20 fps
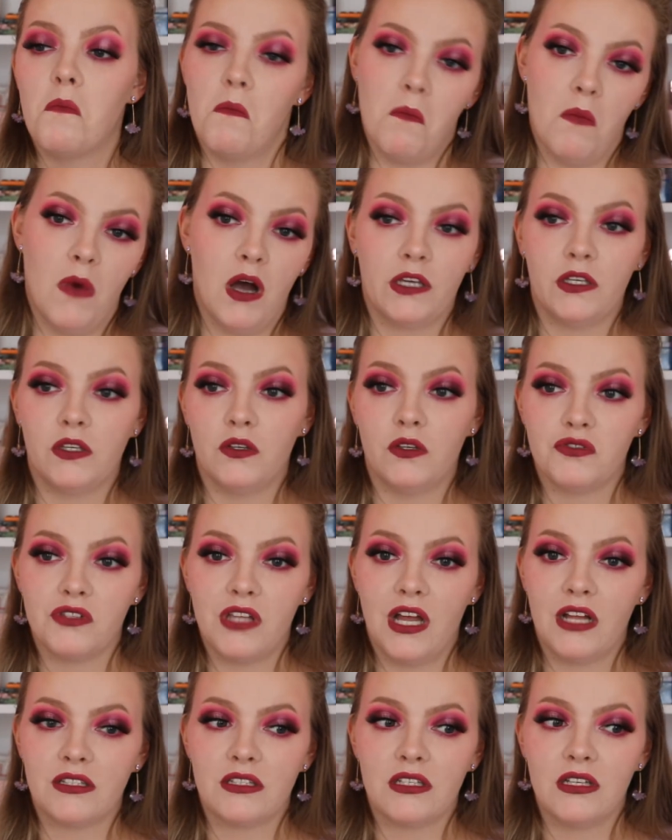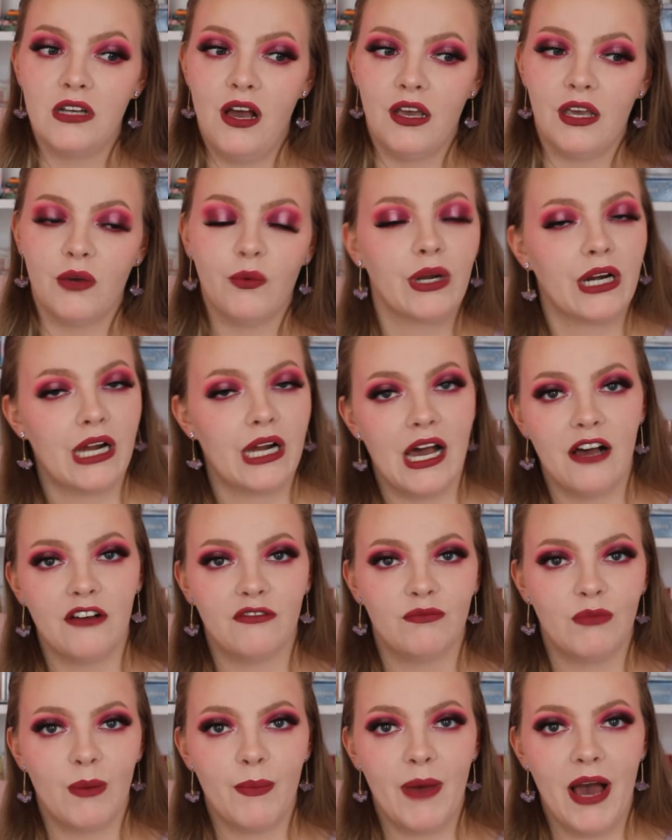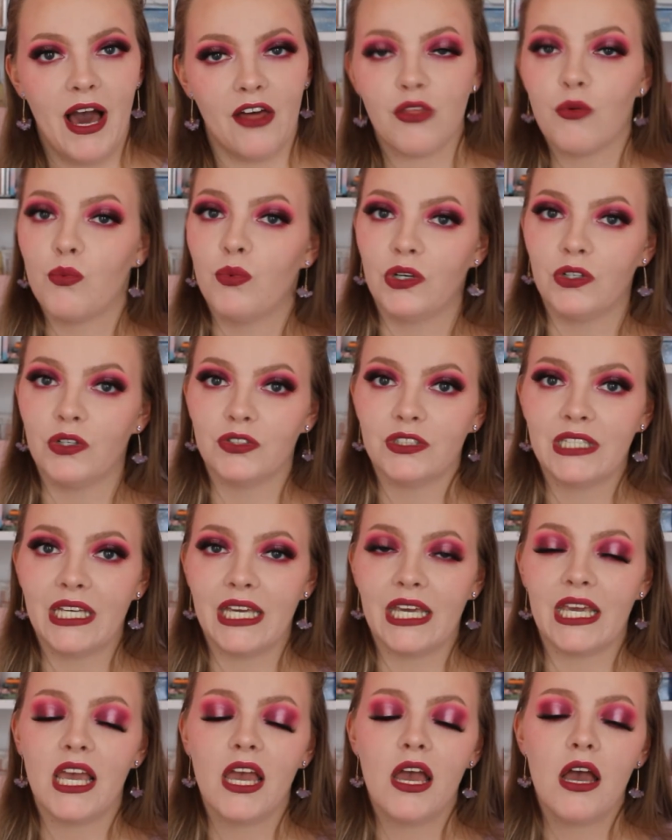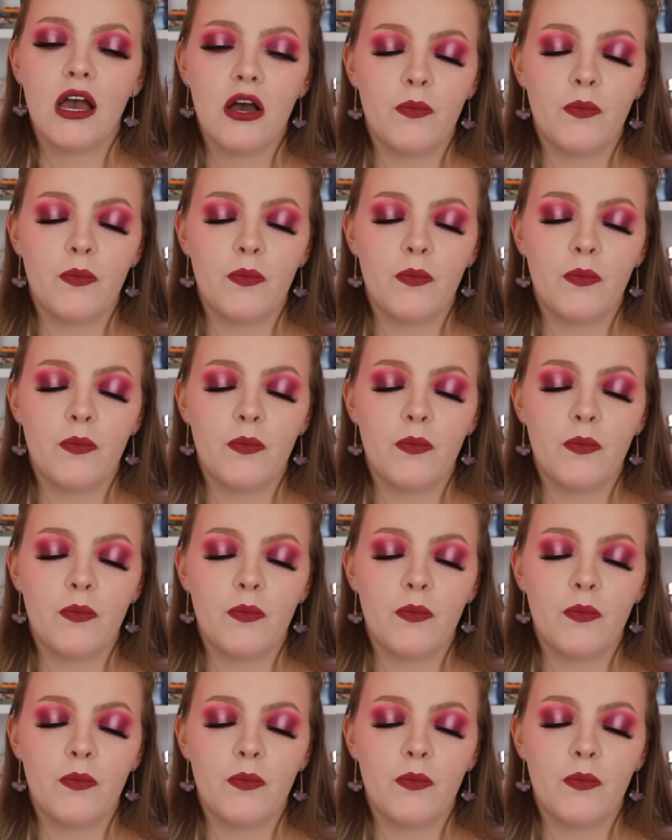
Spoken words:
might use that tonight when I have my bath, we'll see.